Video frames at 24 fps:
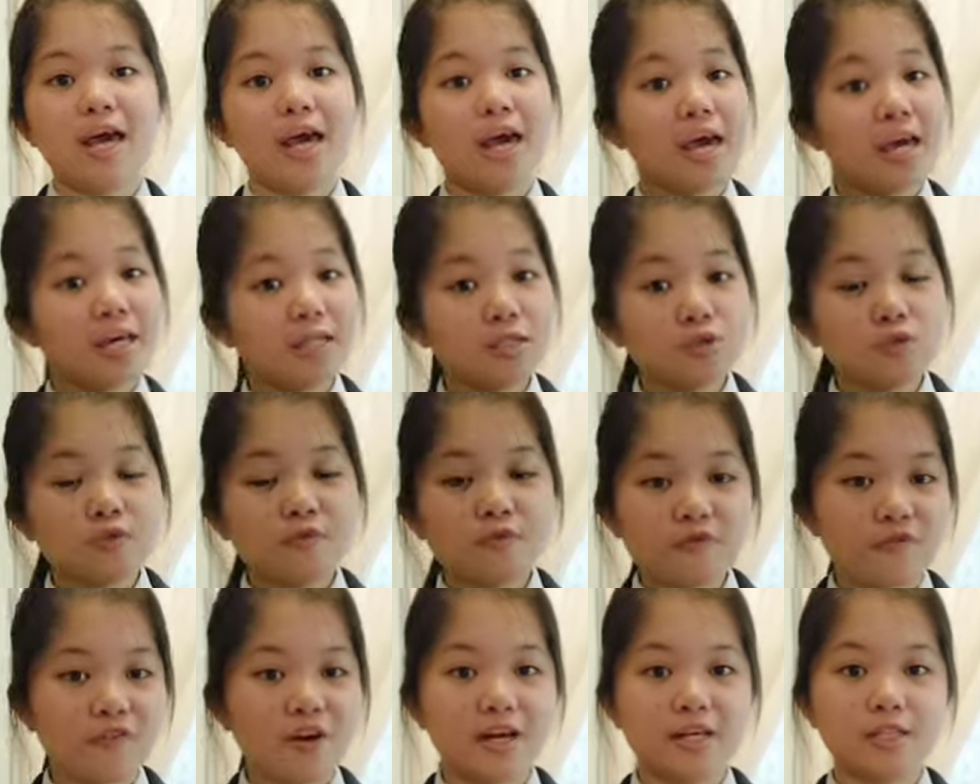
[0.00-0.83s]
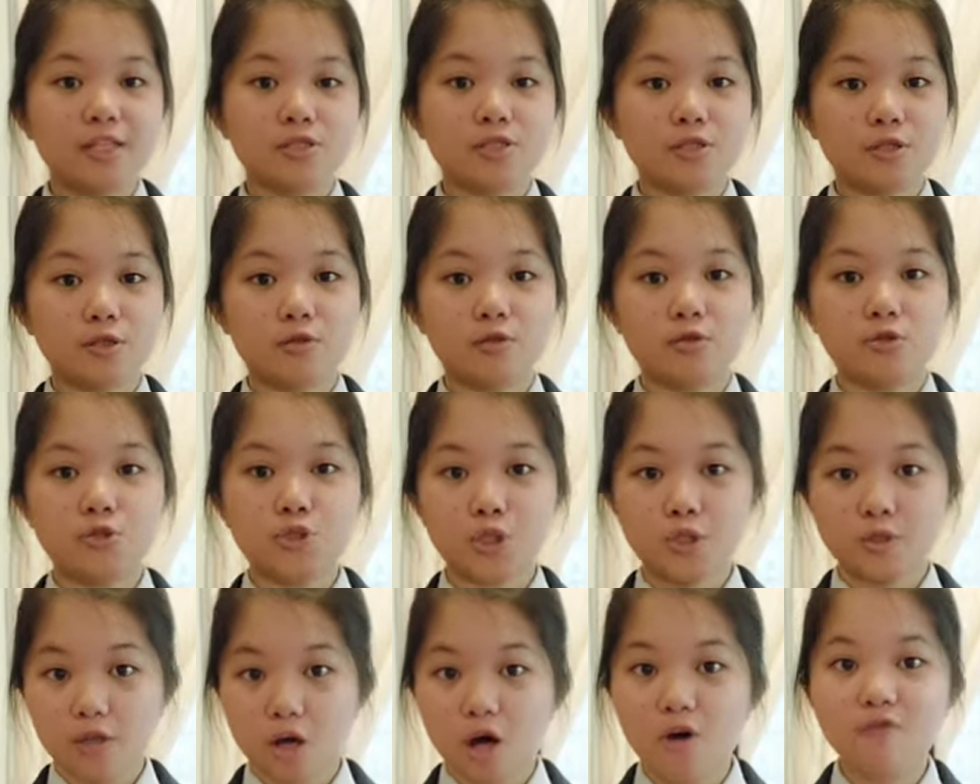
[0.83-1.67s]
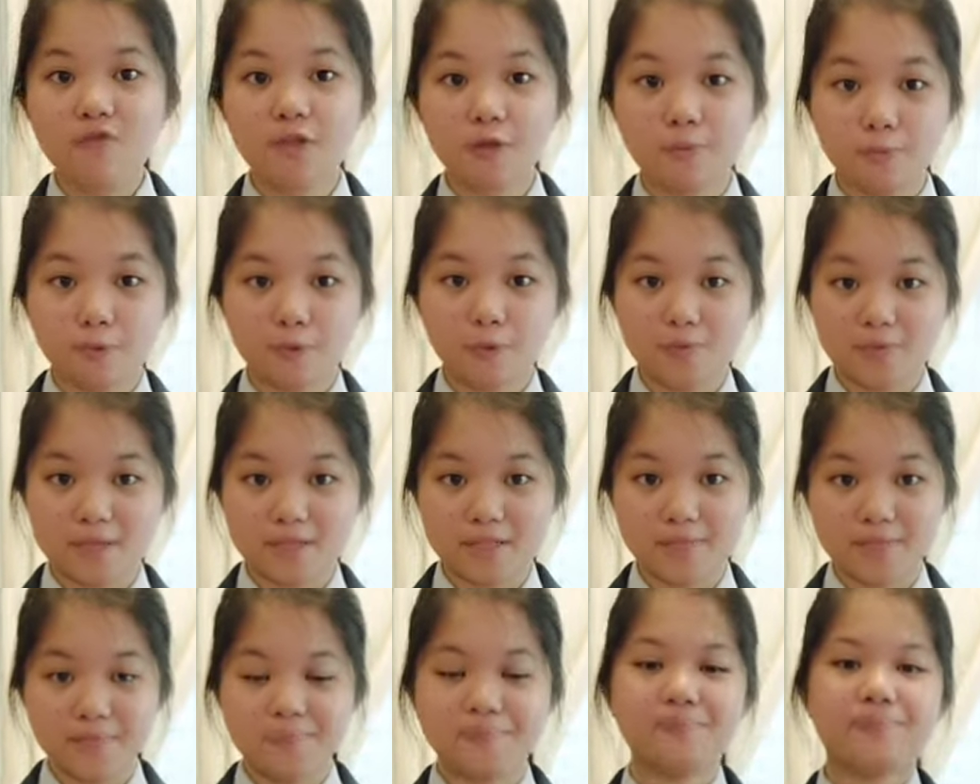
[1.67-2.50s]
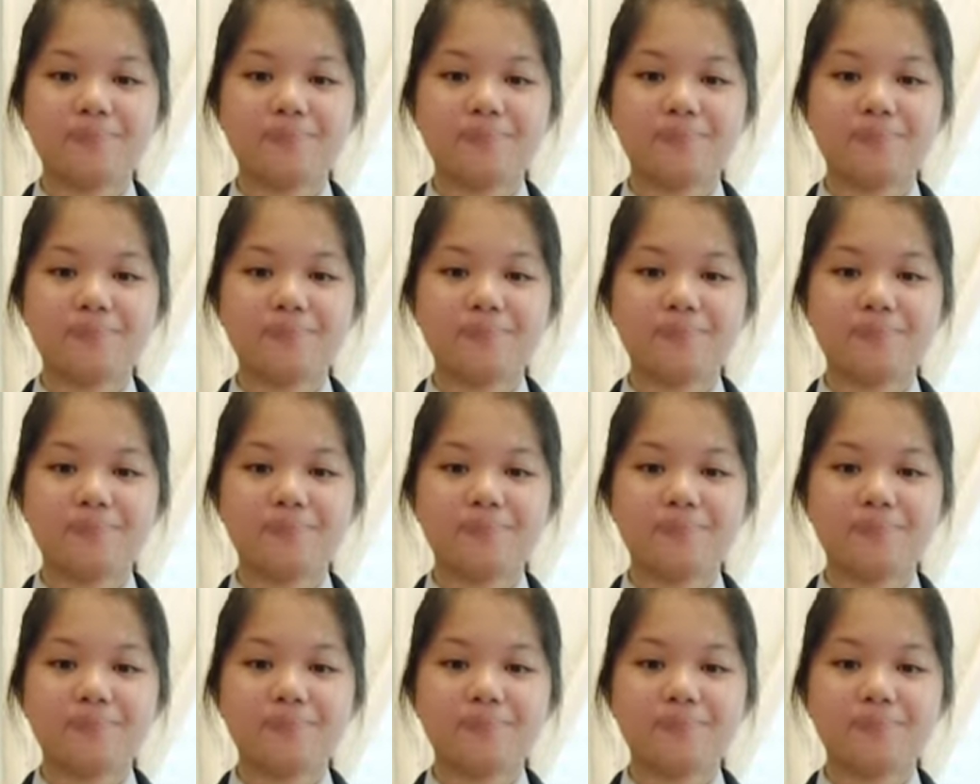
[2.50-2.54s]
and to find the solution of the problem.